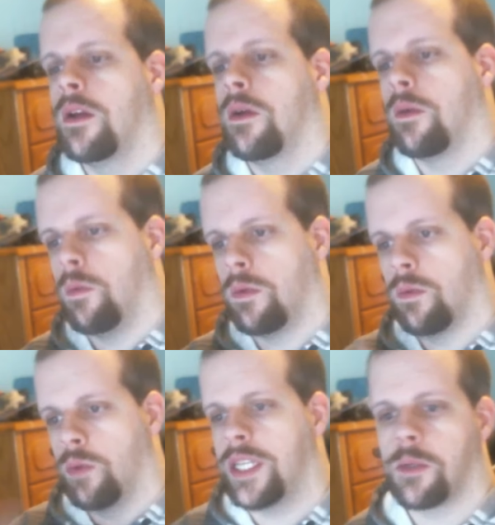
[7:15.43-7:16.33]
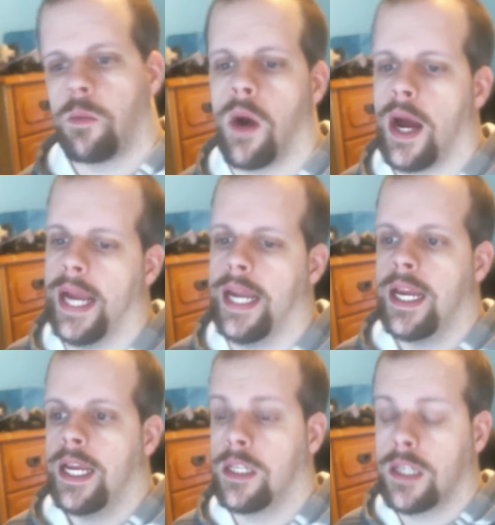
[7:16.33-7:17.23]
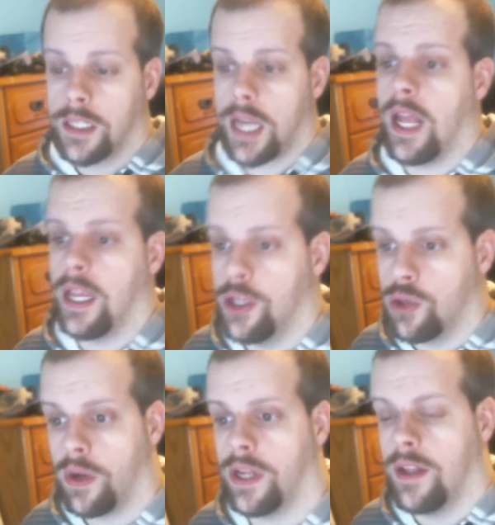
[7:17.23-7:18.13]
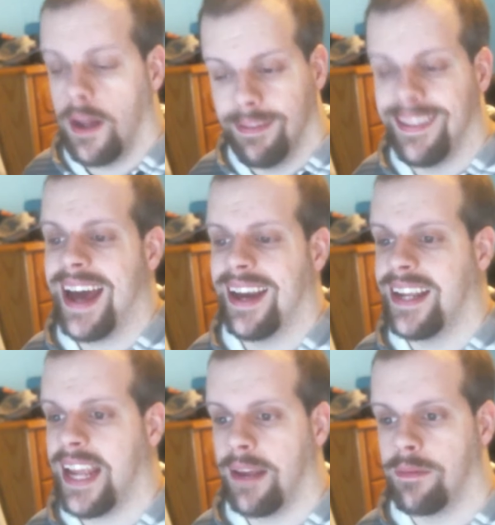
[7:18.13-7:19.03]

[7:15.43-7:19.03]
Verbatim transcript: Reason why is because I enjoyed a lot of games.